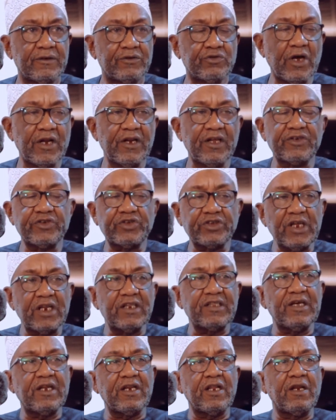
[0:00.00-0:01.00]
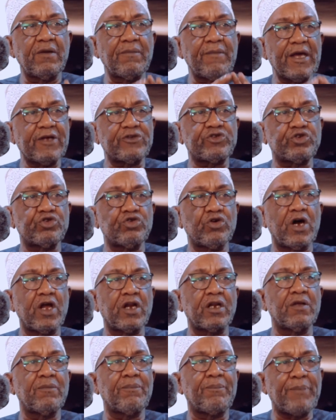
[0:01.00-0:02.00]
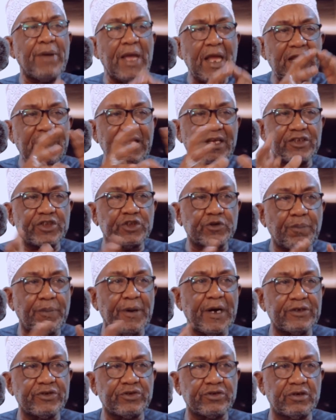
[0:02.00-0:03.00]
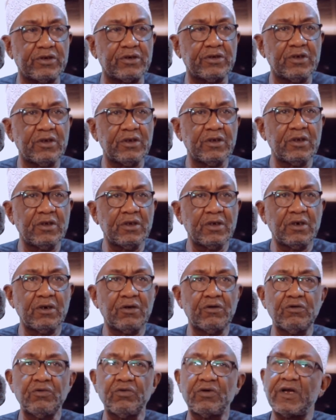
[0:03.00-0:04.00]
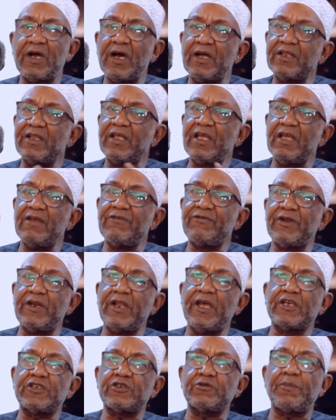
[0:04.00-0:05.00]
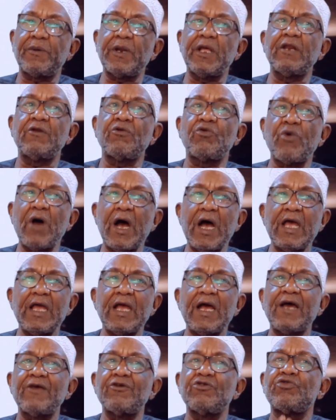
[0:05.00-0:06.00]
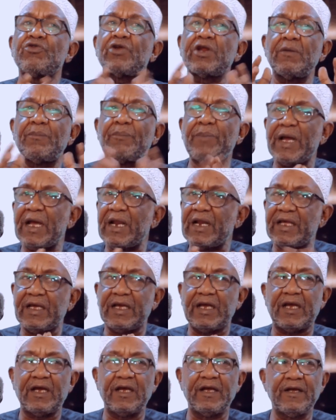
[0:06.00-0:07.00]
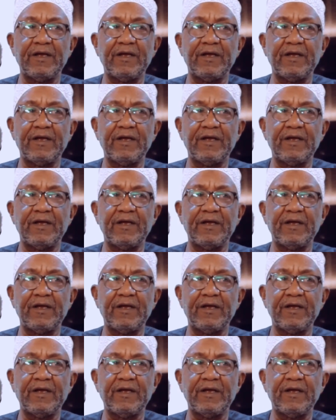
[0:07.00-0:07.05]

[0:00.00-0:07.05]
To an extent that it makes you a rebellious person who can't even explain why are you rebelling.